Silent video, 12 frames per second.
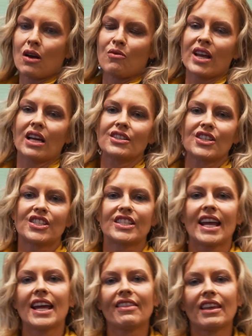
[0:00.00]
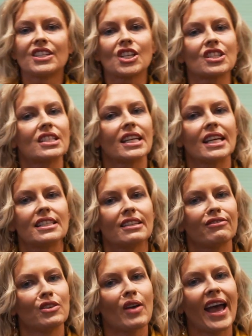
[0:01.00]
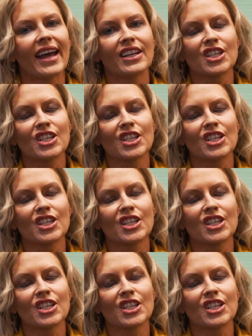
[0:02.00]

We understand that just as if you had